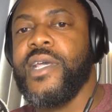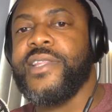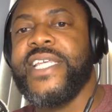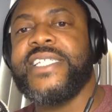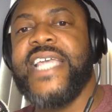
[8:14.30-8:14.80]

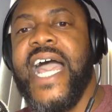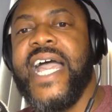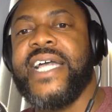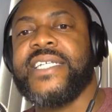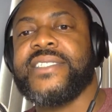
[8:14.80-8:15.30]
these
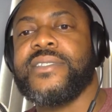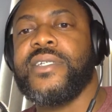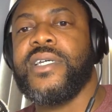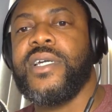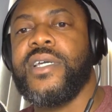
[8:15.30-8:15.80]
guys,
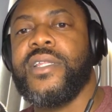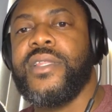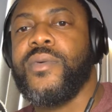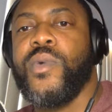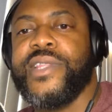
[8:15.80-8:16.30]

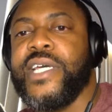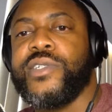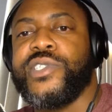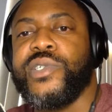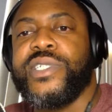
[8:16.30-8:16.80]
what
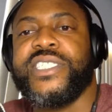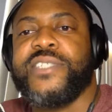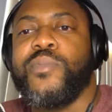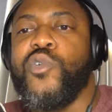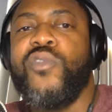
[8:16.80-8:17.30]
they'll do is
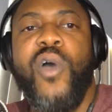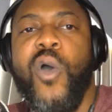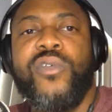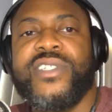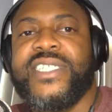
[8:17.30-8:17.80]
just move
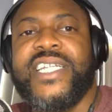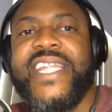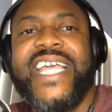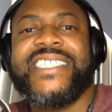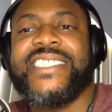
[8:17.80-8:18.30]
over to the
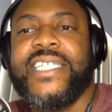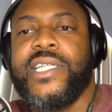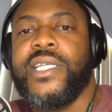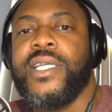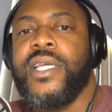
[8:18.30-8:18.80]
next
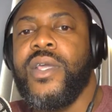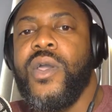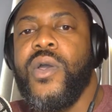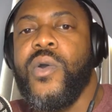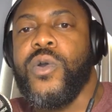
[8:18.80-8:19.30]
city
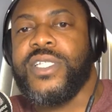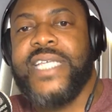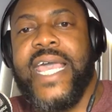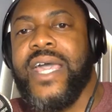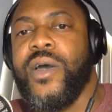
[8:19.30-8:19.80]
or
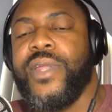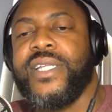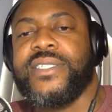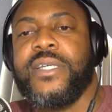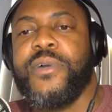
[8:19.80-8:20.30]
town,
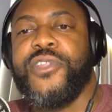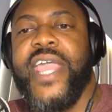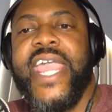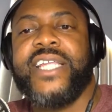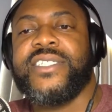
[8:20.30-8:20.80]
and some other
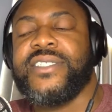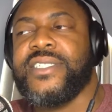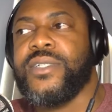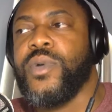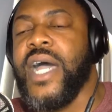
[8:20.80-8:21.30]

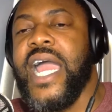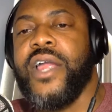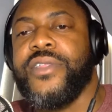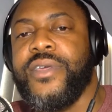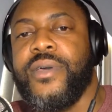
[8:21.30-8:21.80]
agency will
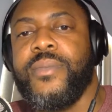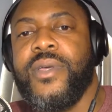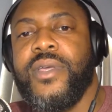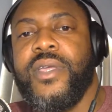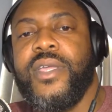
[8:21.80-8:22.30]
hire them,
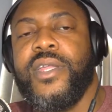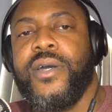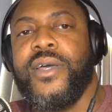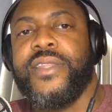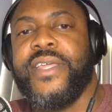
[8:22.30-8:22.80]
you
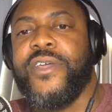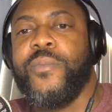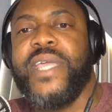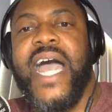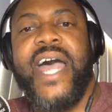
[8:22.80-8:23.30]
know, and then
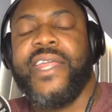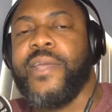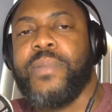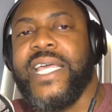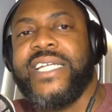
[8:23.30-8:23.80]
they'll be hiding
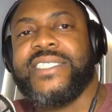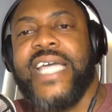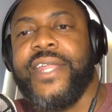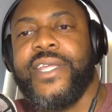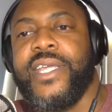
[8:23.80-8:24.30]
in plain
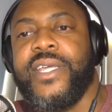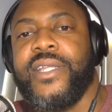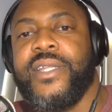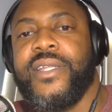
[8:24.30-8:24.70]
sight again.